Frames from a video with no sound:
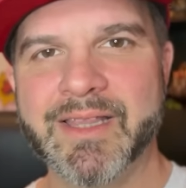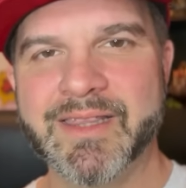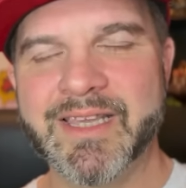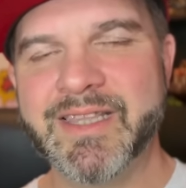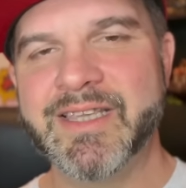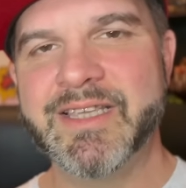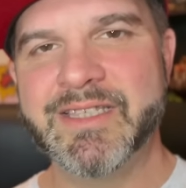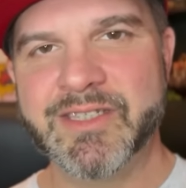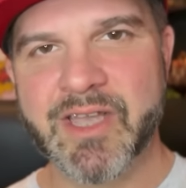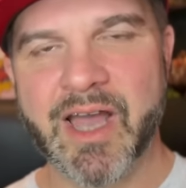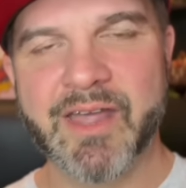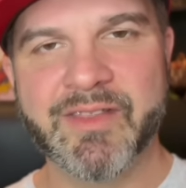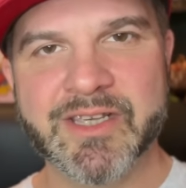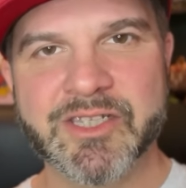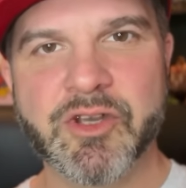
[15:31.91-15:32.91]
these uh,
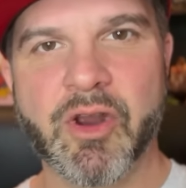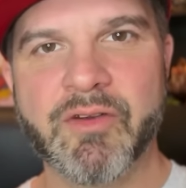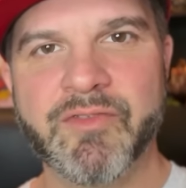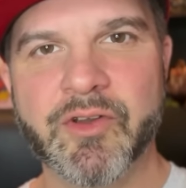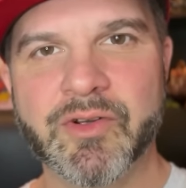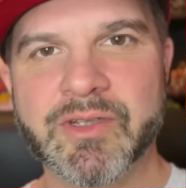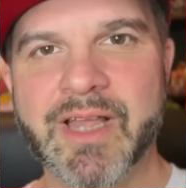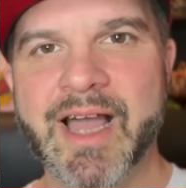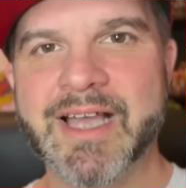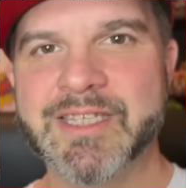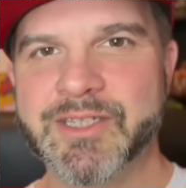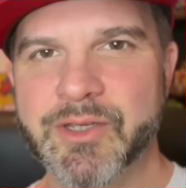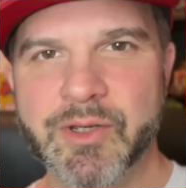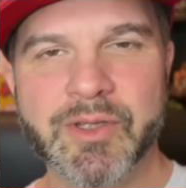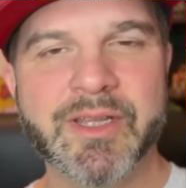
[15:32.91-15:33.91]
this Garfield glass.
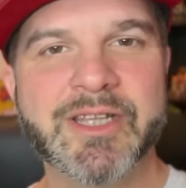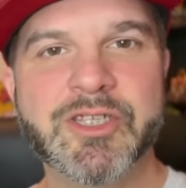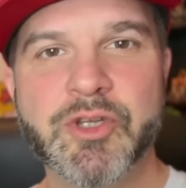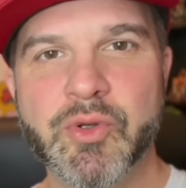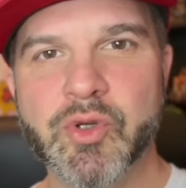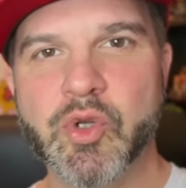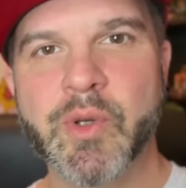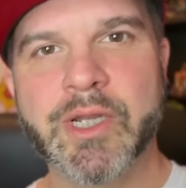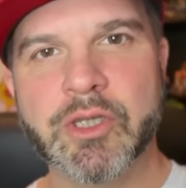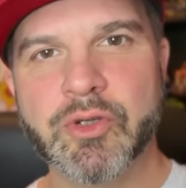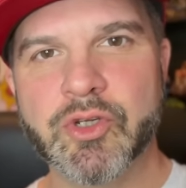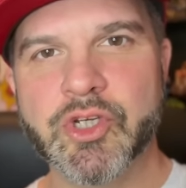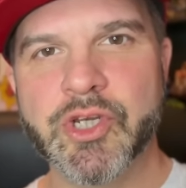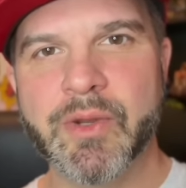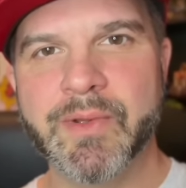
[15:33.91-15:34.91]
So let's do a quick little
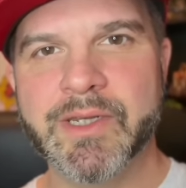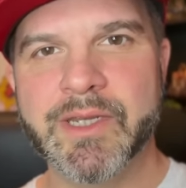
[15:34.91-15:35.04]
show and